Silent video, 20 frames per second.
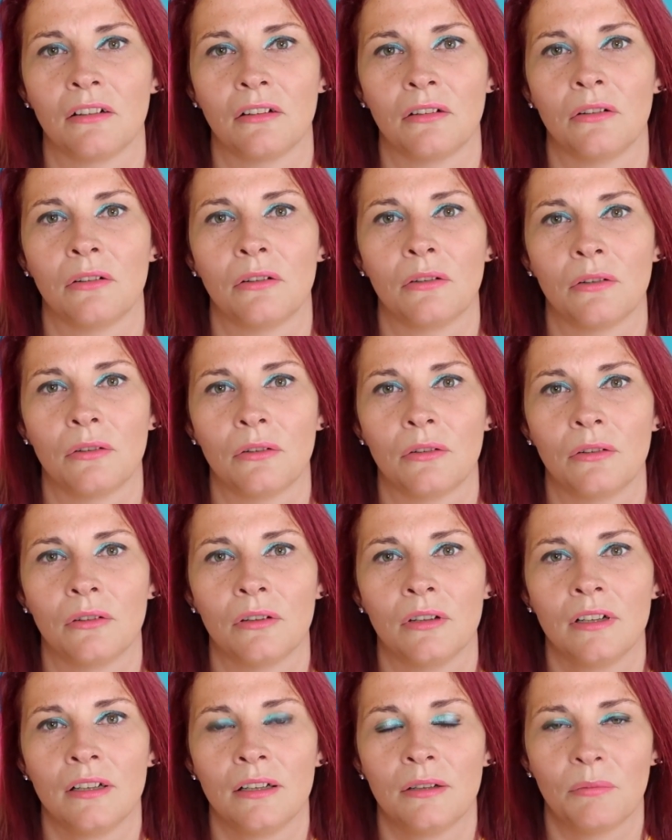
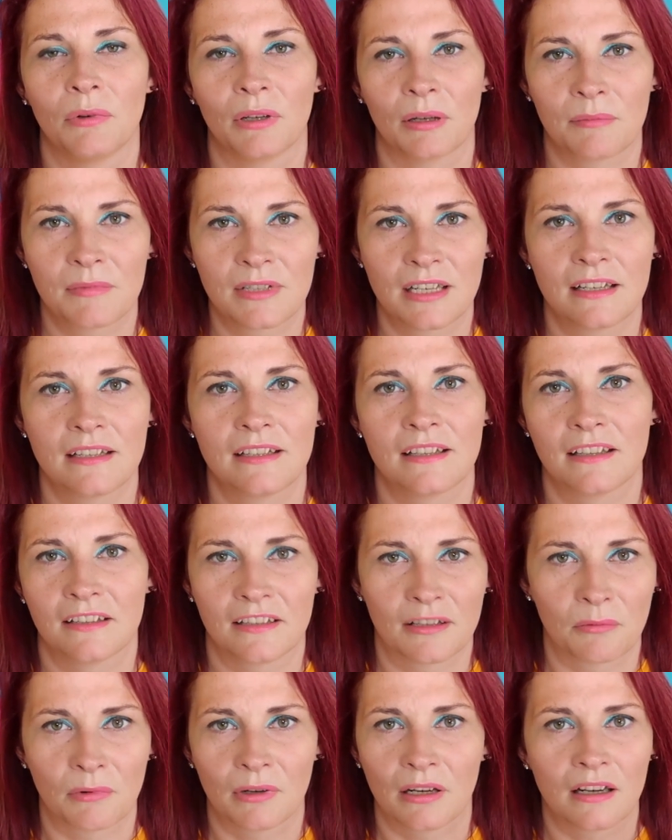or when I'm dating
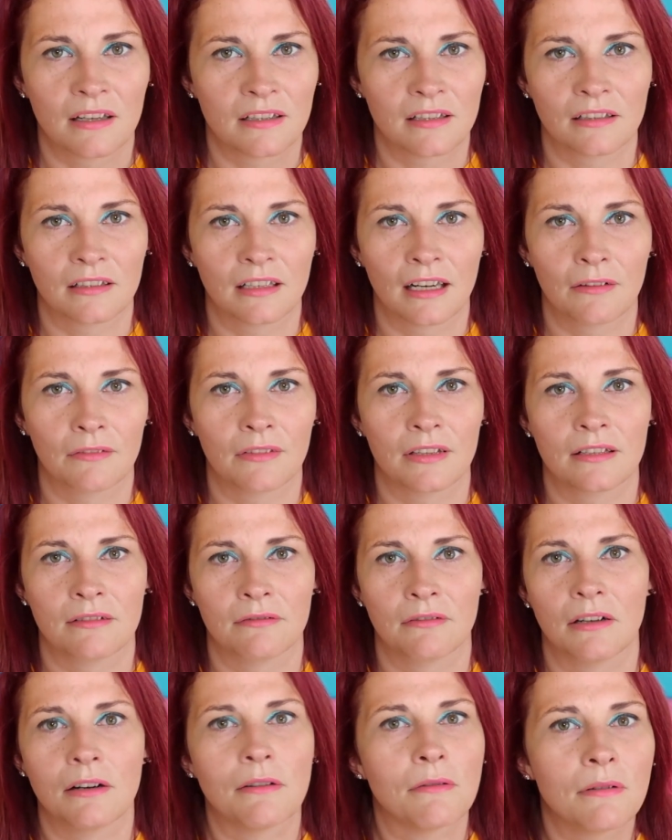someone, I don't have this
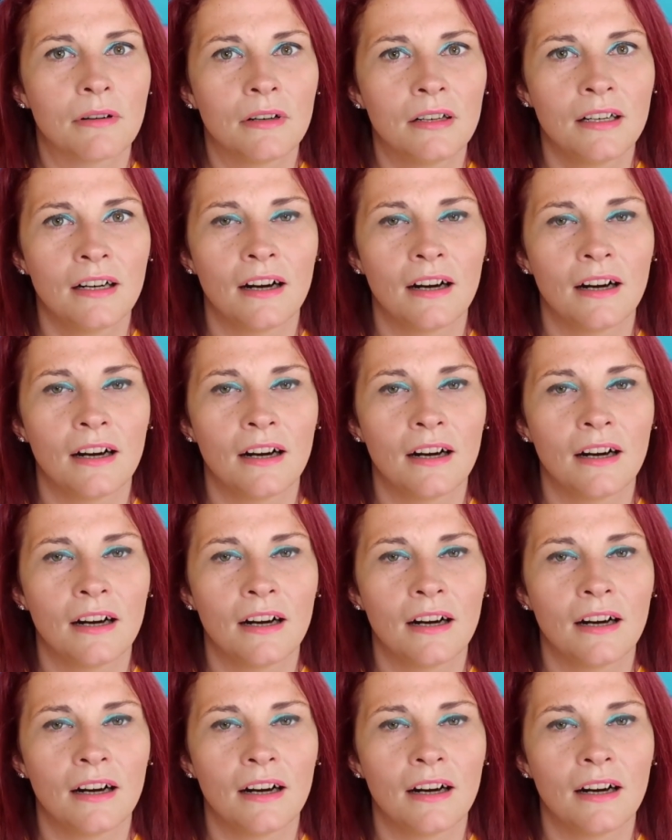role.